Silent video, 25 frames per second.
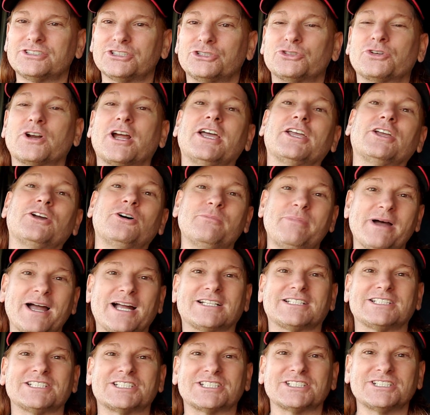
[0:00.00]
try and go
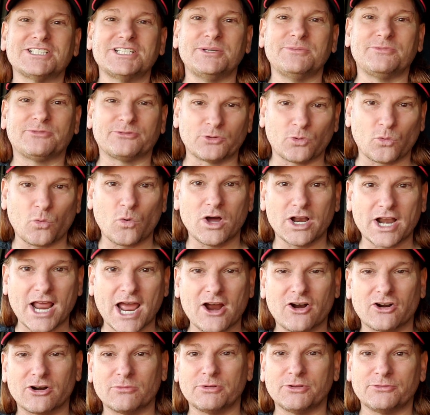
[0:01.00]
back to sleep for 1
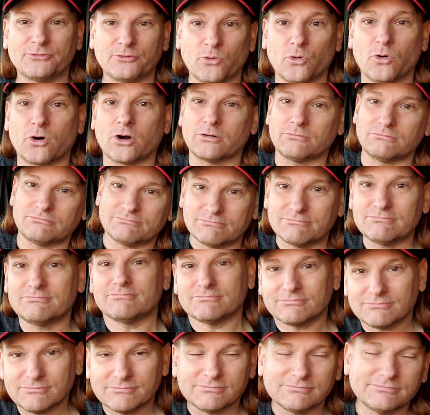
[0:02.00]
hour before,
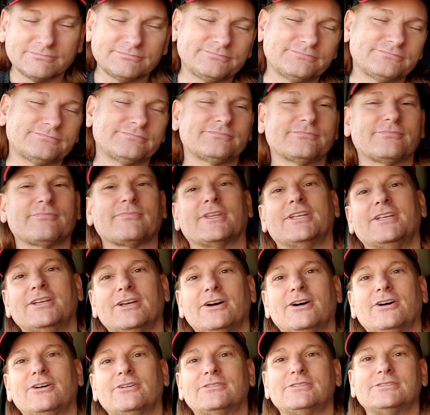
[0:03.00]

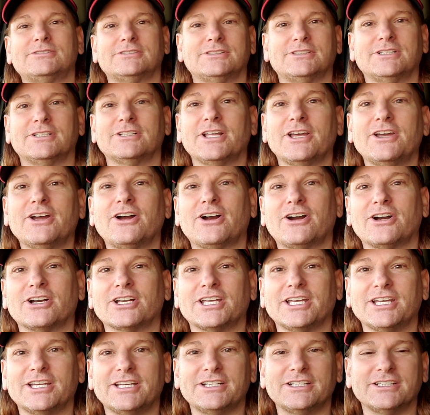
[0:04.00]
there they are
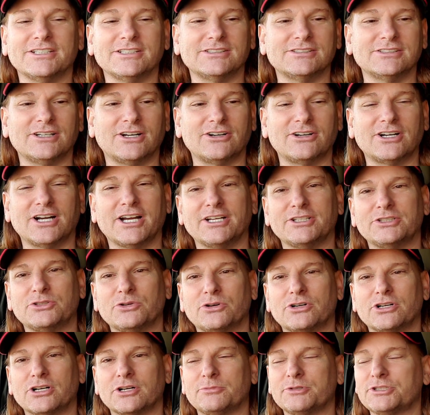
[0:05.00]
again. And all right,
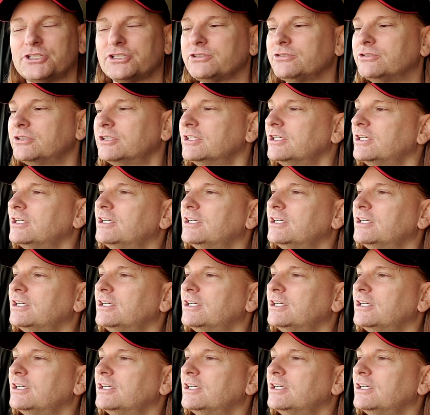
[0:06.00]
door number 2.